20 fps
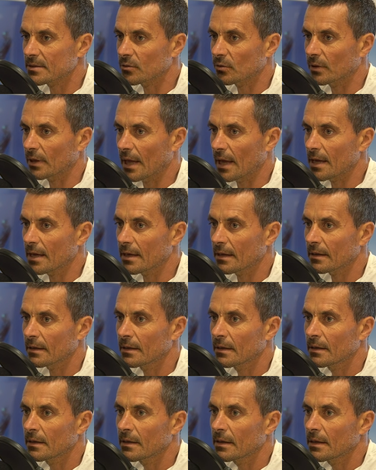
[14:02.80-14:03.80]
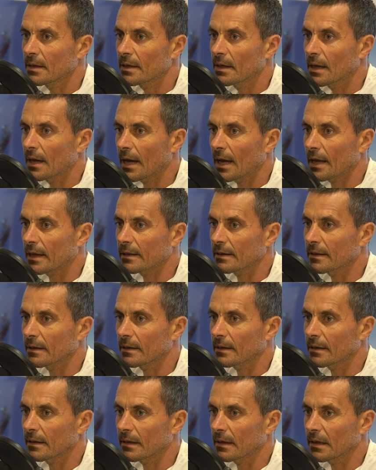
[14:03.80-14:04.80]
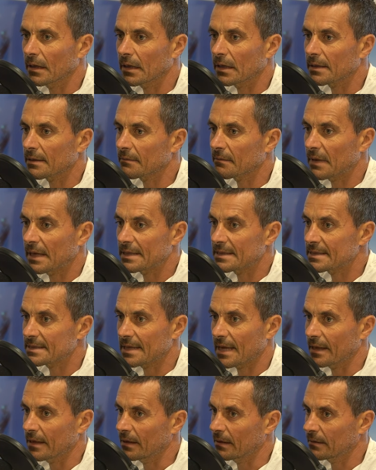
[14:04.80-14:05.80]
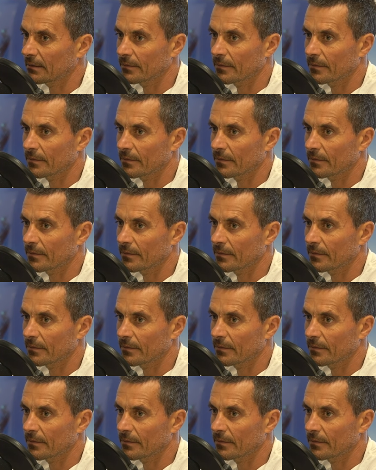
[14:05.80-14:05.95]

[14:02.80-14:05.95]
you take, and uh, and said.